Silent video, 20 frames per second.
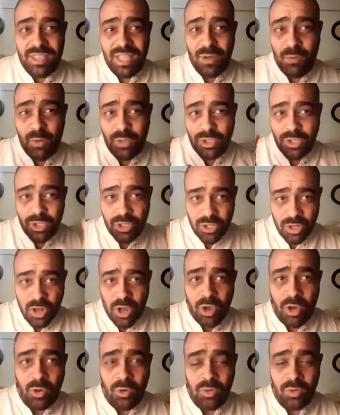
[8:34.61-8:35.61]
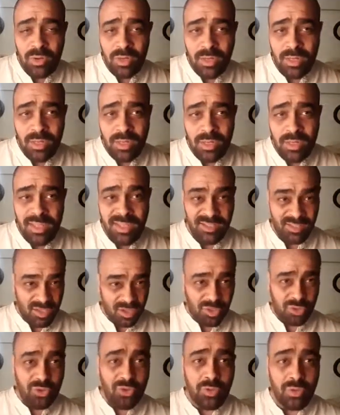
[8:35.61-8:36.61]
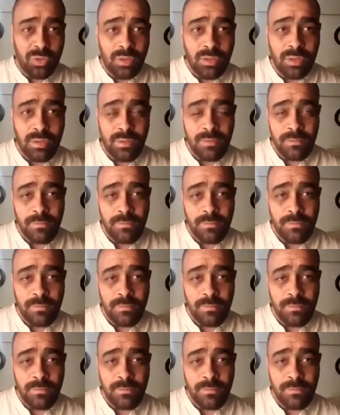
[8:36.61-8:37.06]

that what you know is the truth.